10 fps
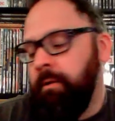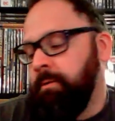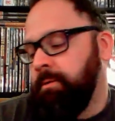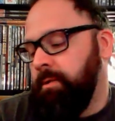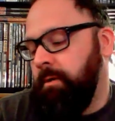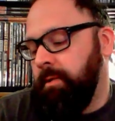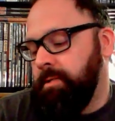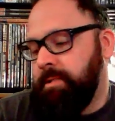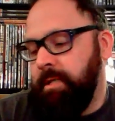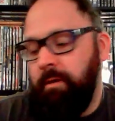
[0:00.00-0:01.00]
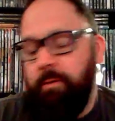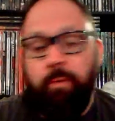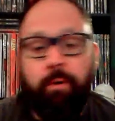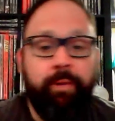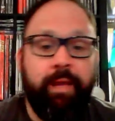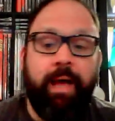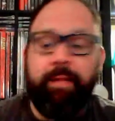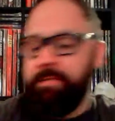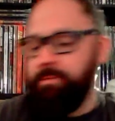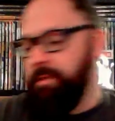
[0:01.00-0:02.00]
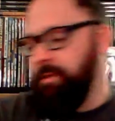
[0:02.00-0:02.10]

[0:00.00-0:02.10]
So let's see what we got. This one